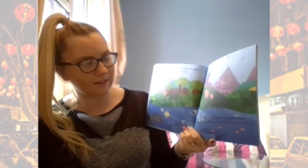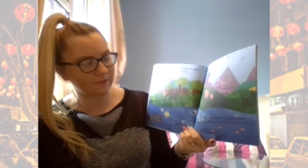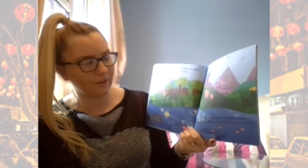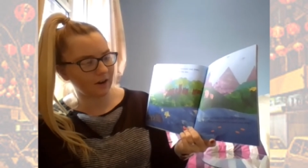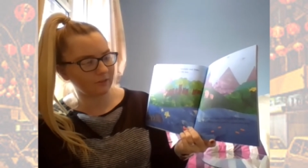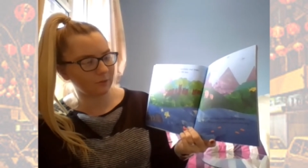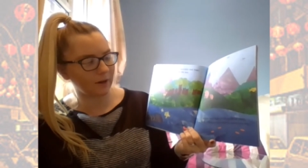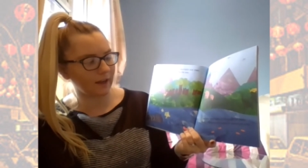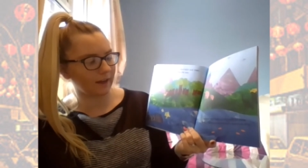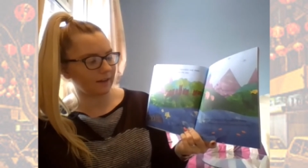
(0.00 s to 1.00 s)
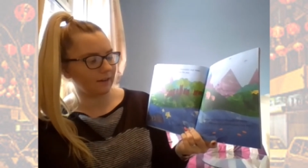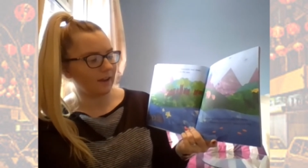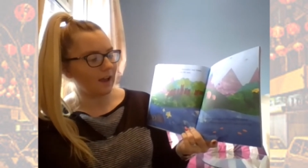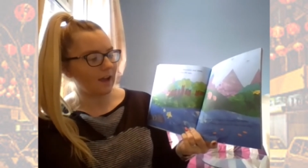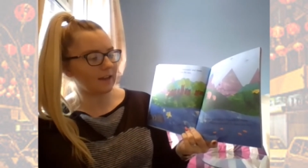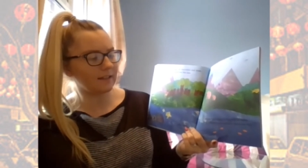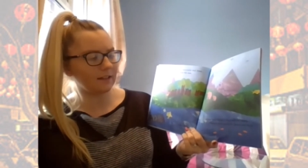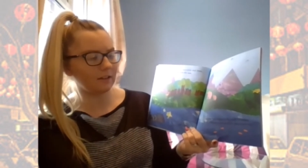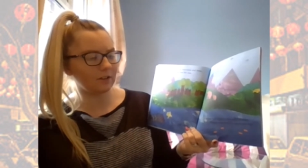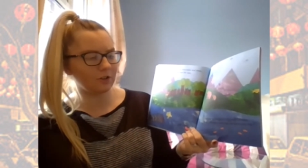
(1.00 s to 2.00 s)
far away
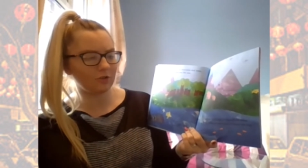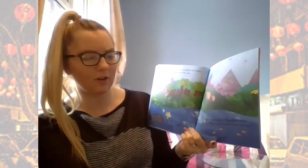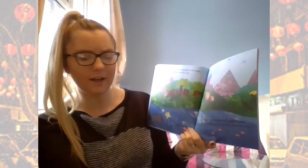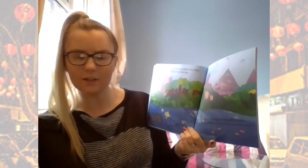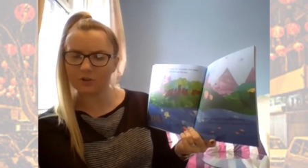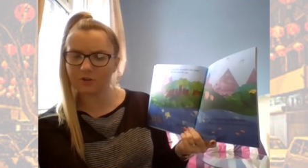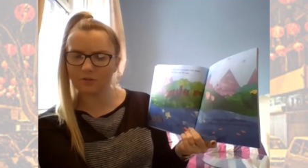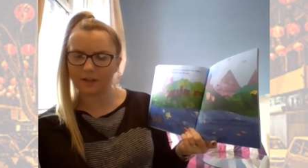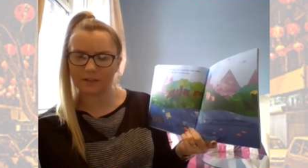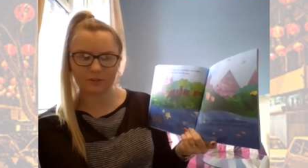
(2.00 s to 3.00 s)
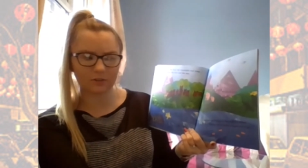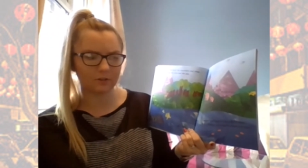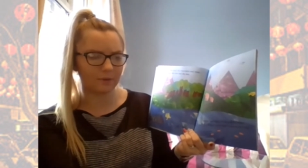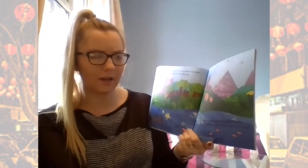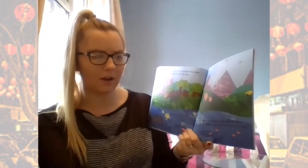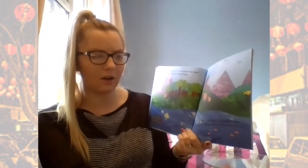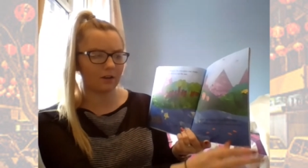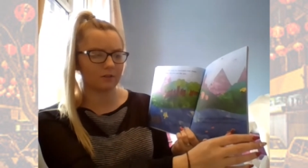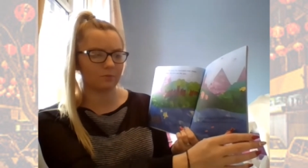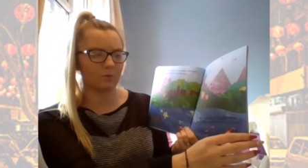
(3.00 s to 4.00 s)
until a strange noise could be
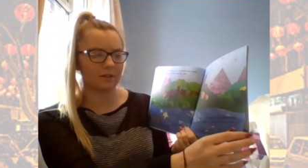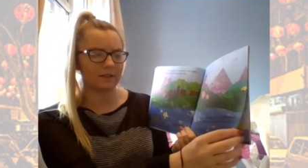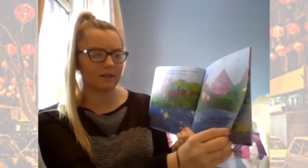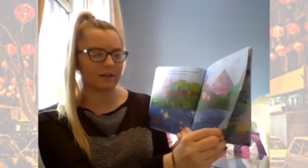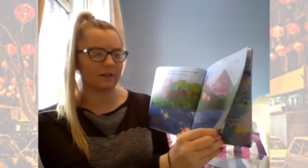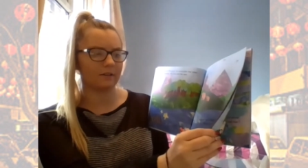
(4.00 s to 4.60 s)
heard one day.